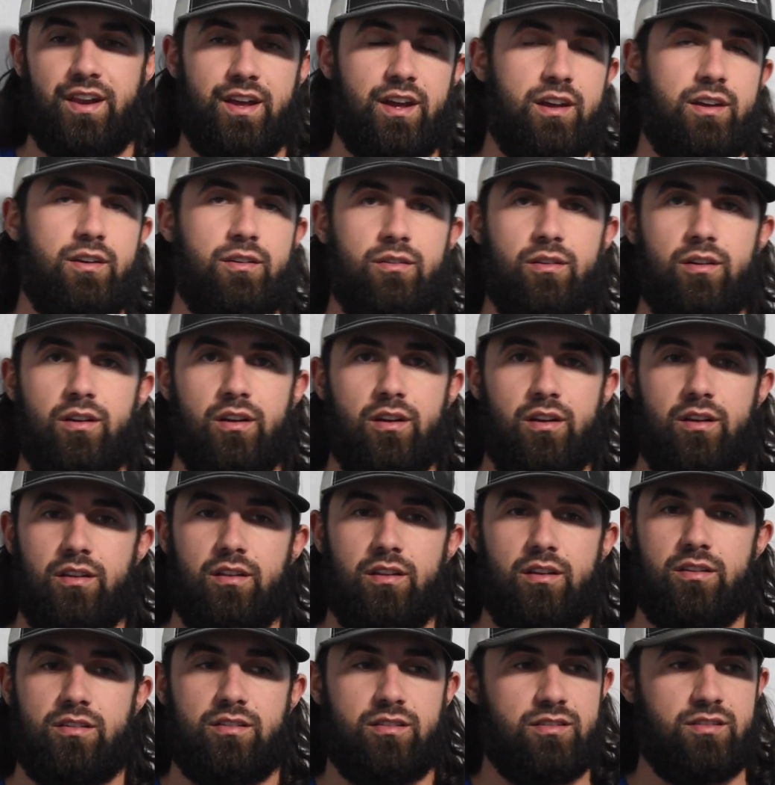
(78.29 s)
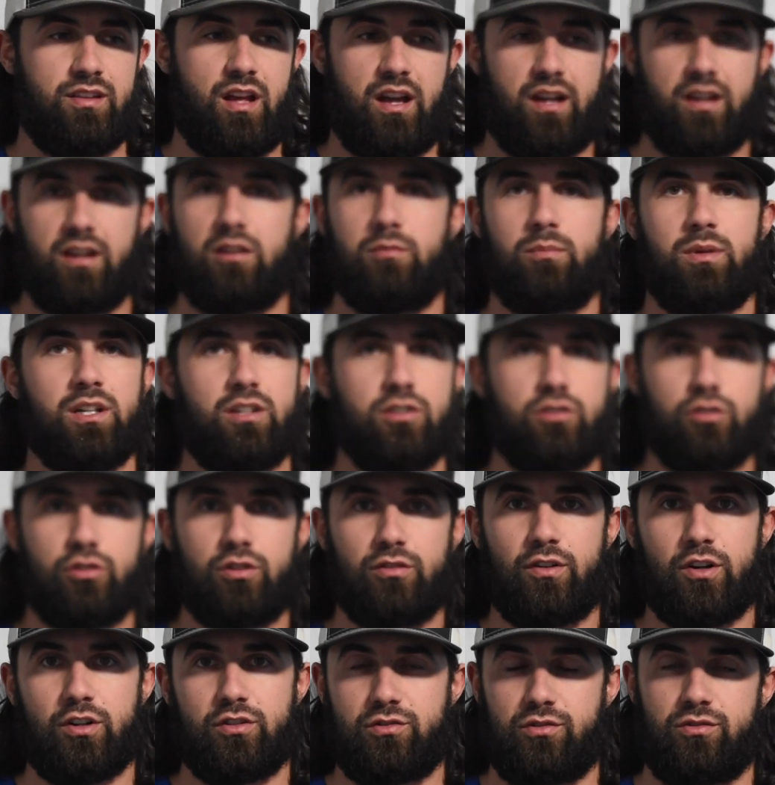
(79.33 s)
going to be a
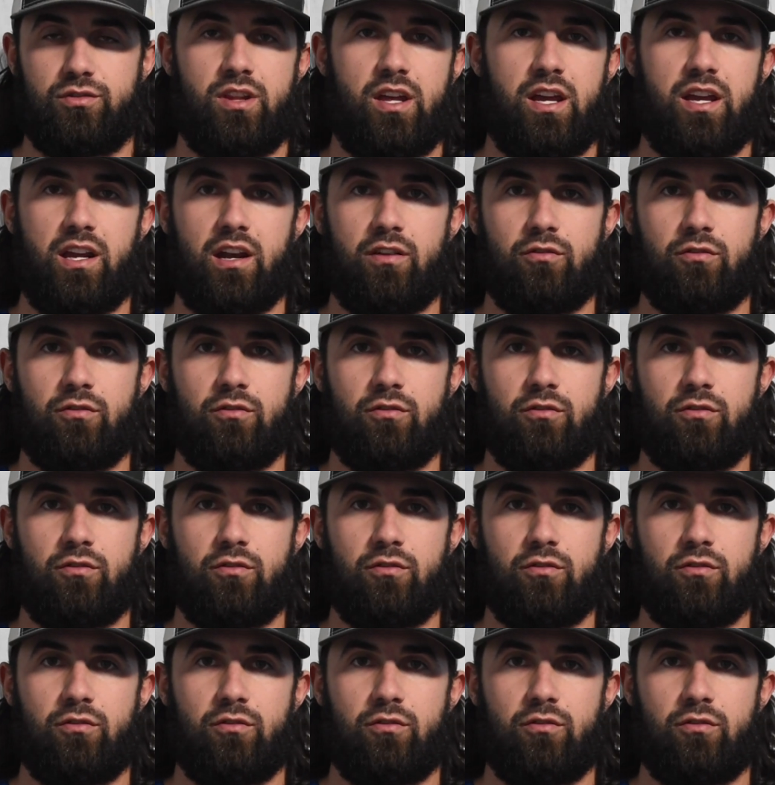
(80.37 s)
universal thing.